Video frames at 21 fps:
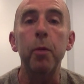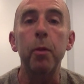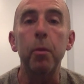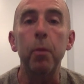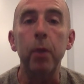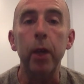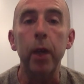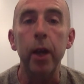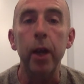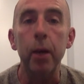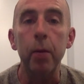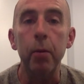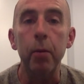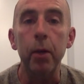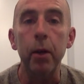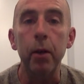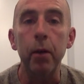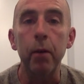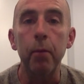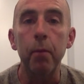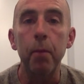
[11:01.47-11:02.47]
camping.
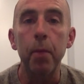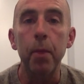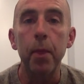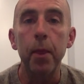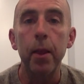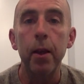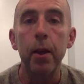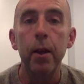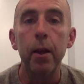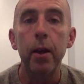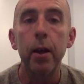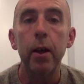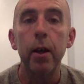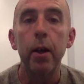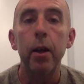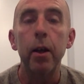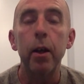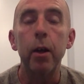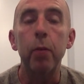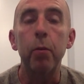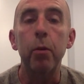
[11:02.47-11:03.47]

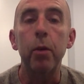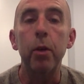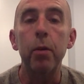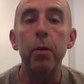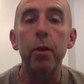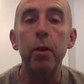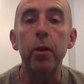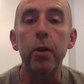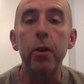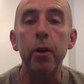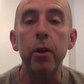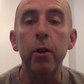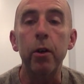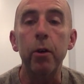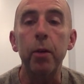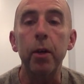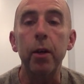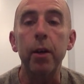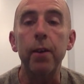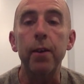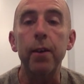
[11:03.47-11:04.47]
In previous years,
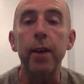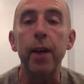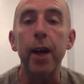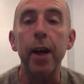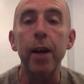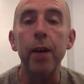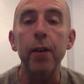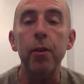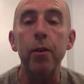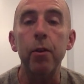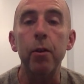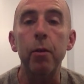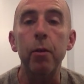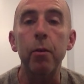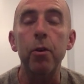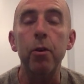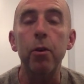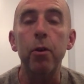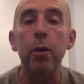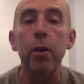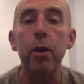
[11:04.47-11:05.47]
because they had to, the
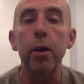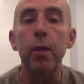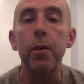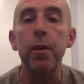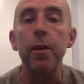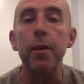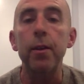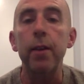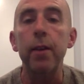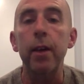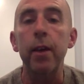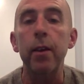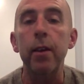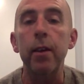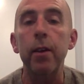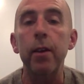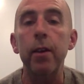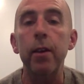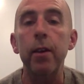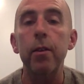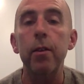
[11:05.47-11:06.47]
majority of these
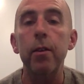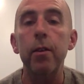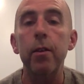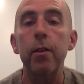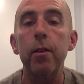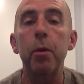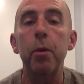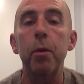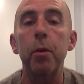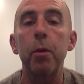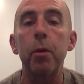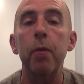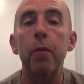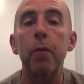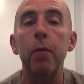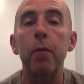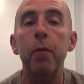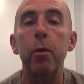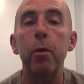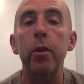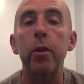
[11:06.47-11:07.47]
tents would be off in the
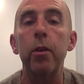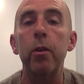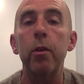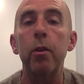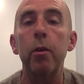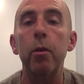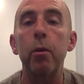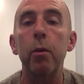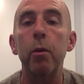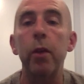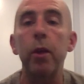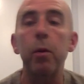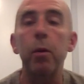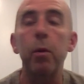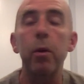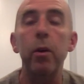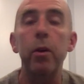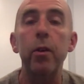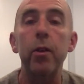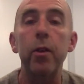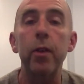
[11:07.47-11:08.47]
woods where they
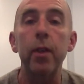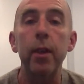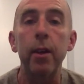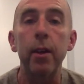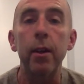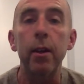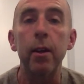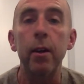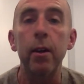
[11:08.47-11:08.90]
weren't seen.